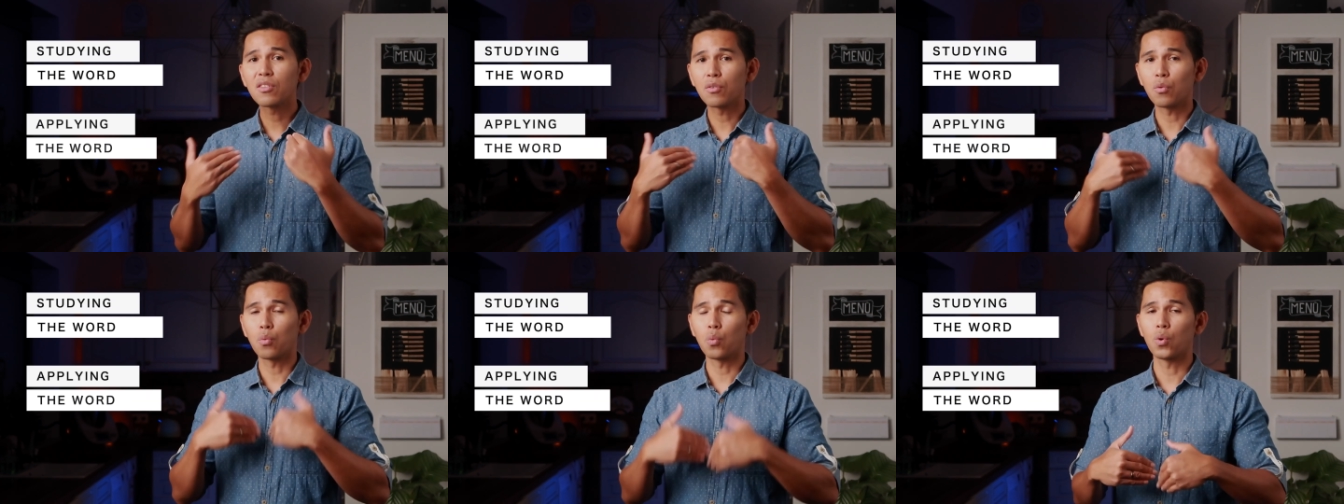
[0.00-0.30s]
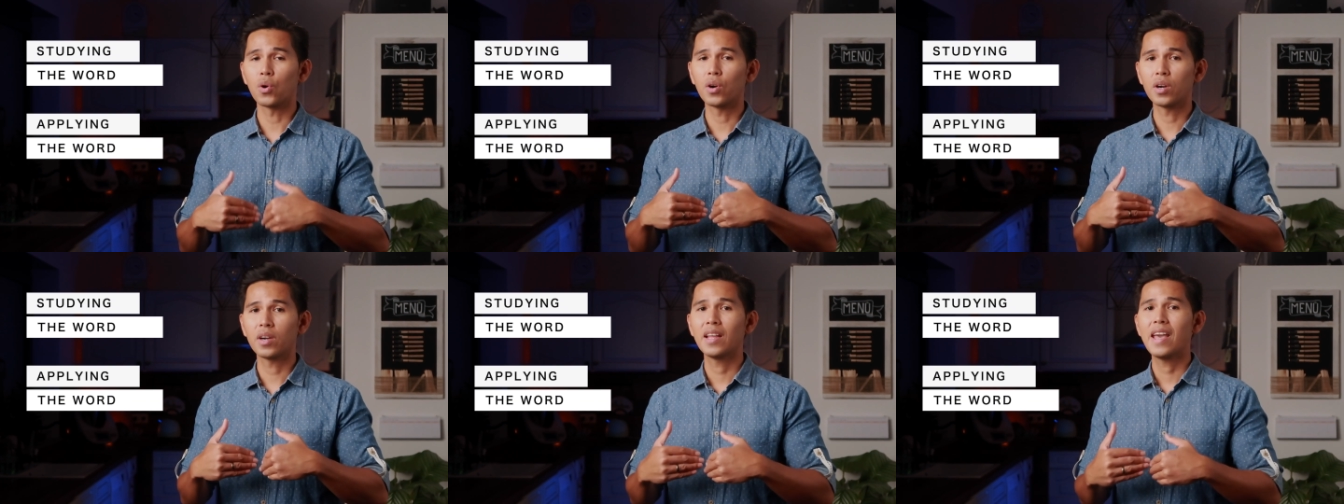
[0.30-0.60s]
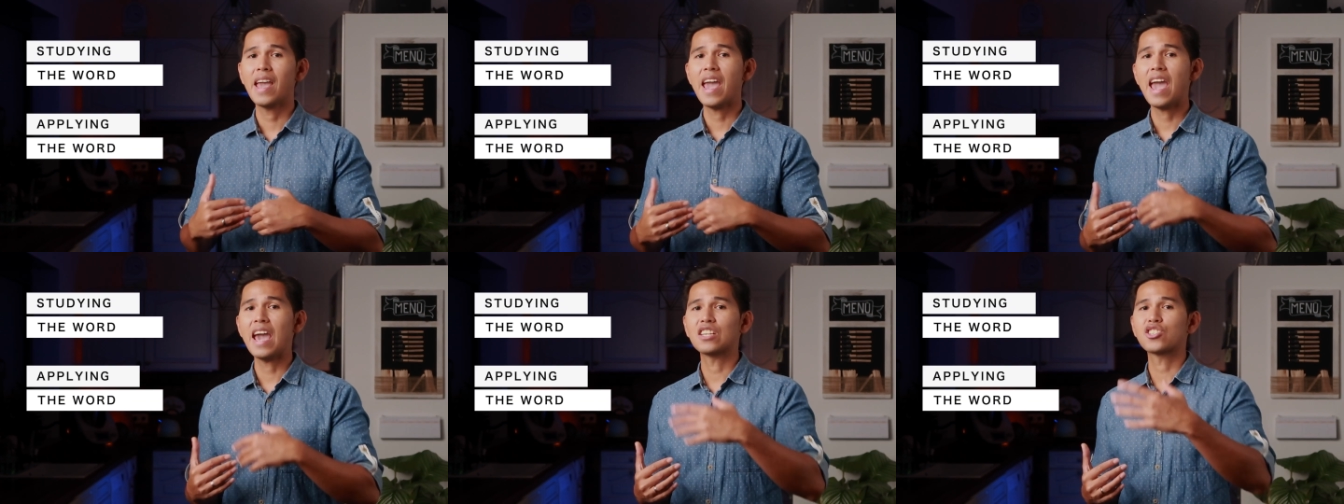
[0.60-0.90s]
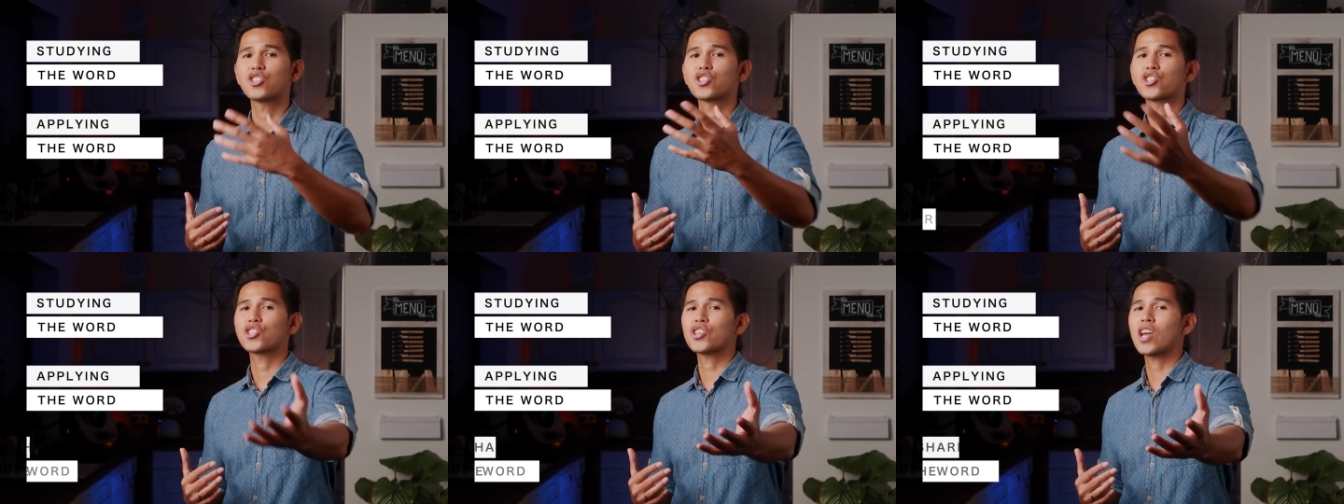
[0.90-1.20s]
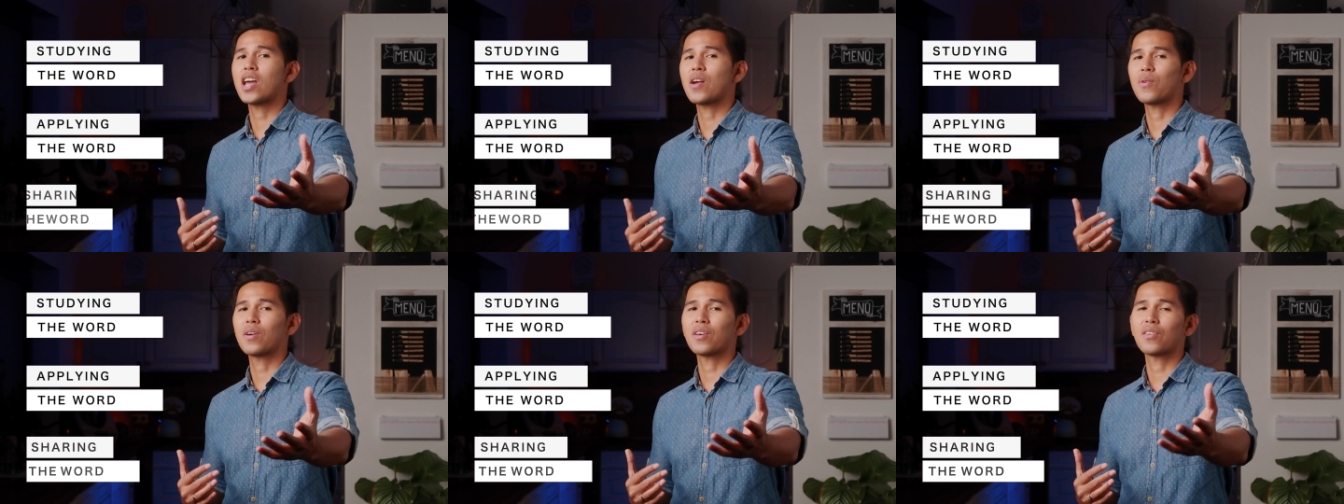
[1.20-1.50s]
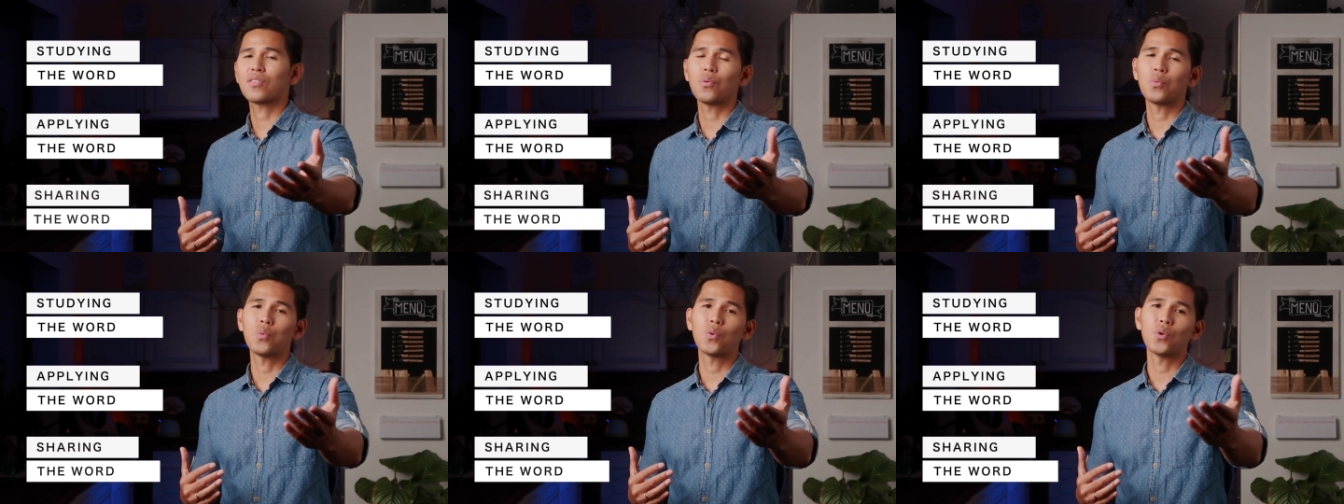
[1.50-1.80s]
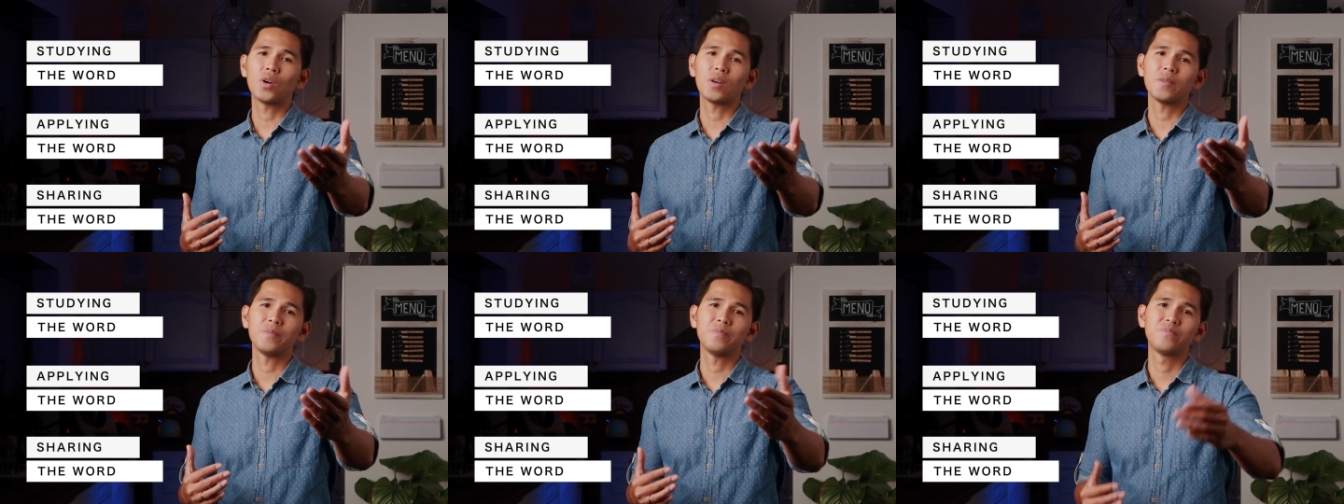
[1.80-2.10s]
the Word, and sharing the
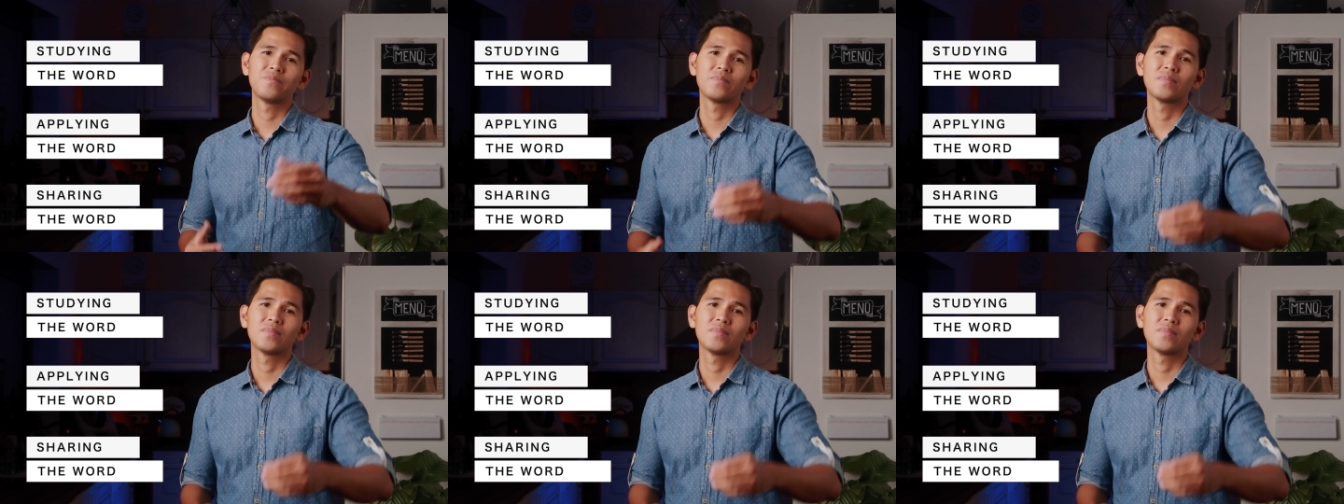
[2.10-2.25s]
Word.